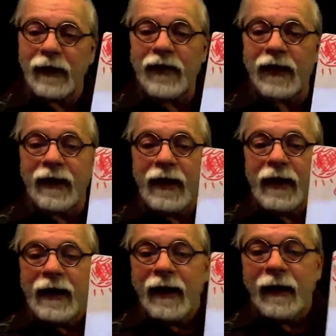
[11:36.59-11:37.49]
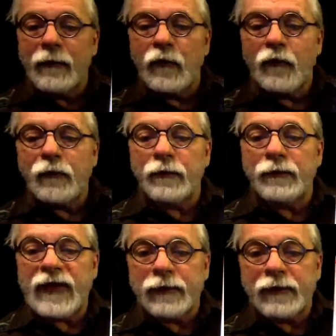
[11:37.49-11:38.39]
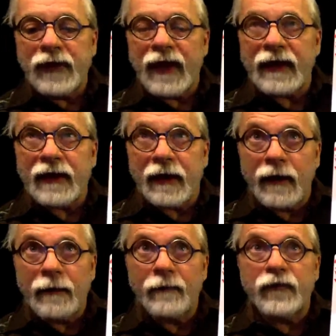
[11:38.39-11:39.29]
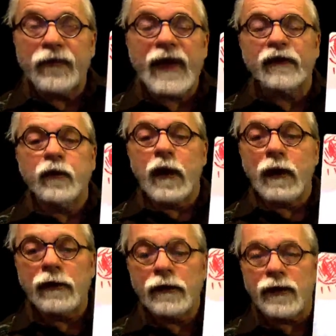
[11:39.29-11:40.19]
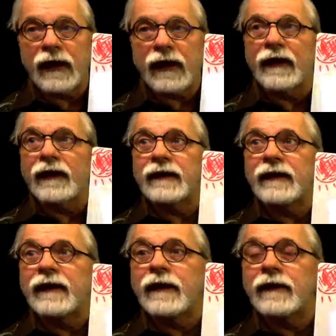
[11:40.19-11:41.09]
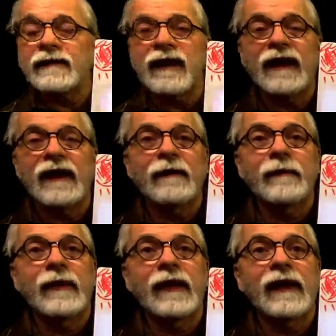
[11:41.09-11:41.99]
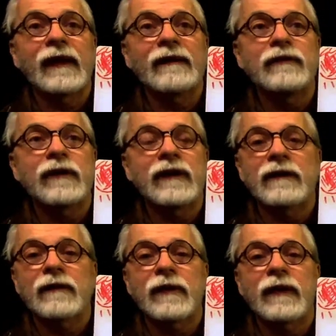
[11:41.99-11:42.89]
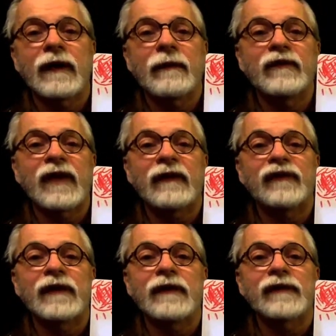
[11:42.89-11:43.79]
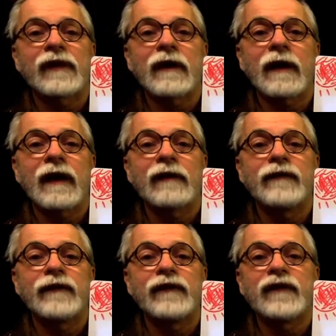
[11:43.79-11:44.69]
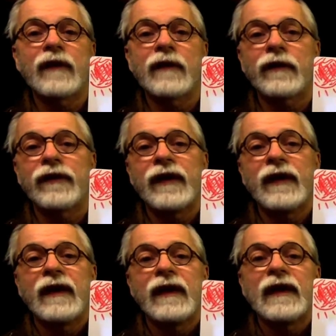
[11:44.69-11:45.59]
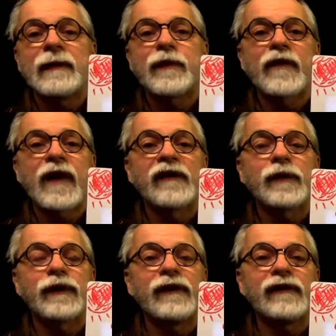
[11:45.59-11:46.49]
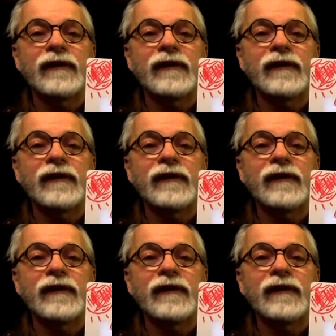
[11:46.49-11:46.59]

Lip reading: Okay, people like Fats Waller and Art Tatum, and you're going to hear jazz singers like Ella Fitzgerald improvise with this.